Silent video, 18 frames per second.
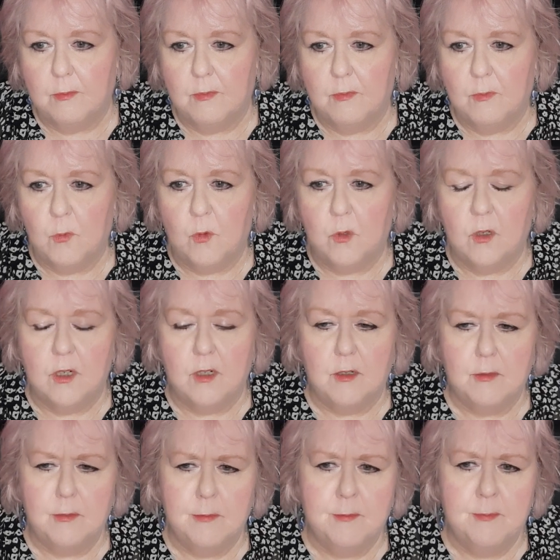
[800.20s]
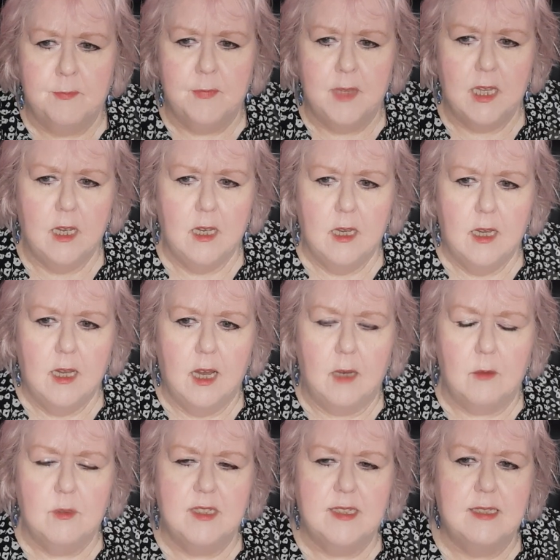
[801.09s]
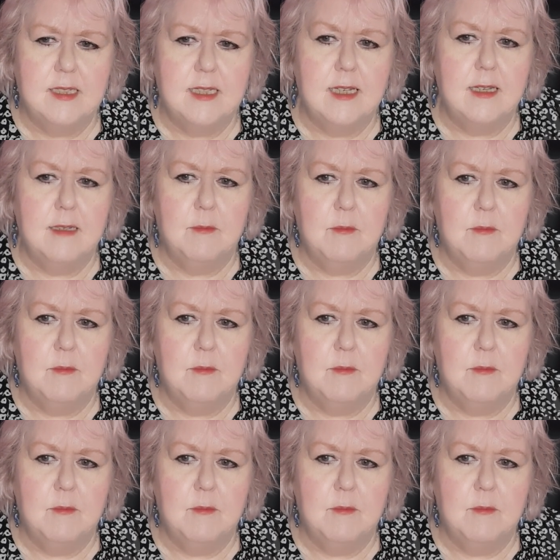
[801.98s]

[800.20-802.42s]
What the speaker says: more, I would say,